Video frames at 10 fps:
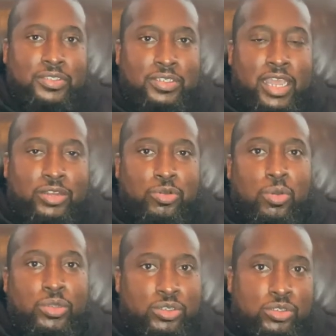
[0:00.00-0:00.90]
You're not
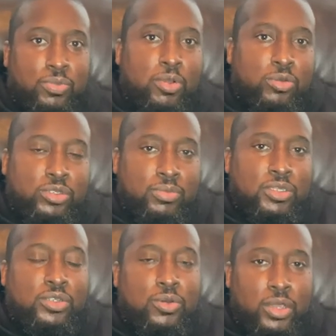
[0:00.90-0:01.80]
doing what you're supposed to
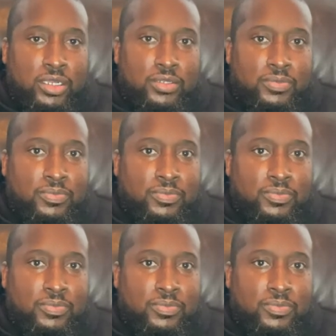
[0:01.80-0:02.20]
be doing.